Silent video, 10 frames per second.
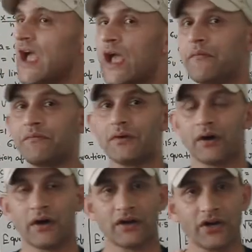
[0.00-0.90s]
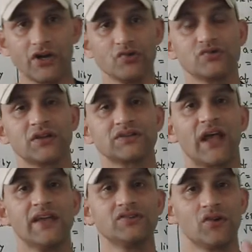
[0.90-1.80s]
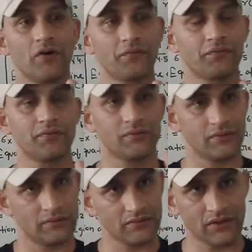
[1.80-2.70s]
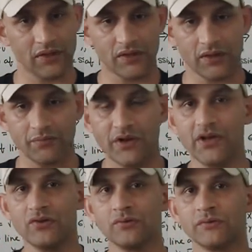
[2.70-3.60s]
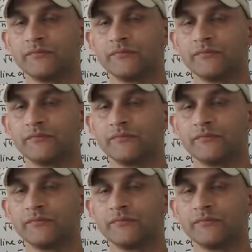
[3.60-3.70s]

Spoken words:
have reduced the size of the video.